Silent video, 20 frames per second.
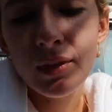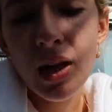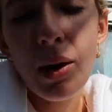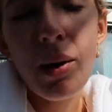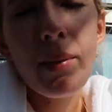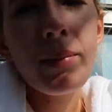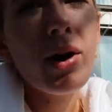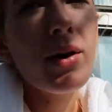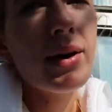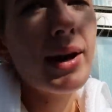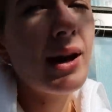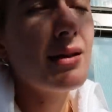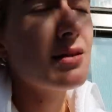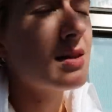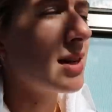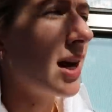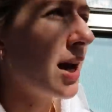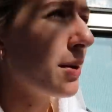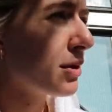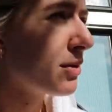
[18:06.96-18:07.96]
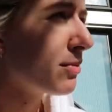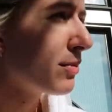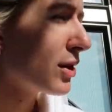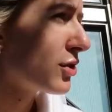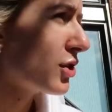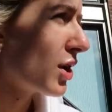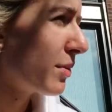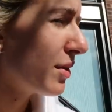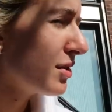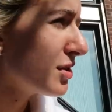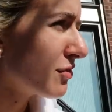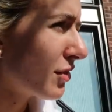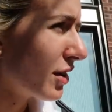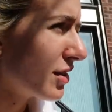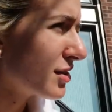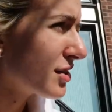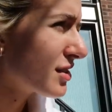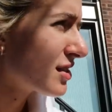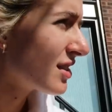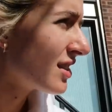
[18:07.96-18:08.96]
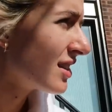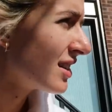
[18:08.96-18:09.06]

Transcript: Oh, I'm going out tonight with my Jet Wills friends.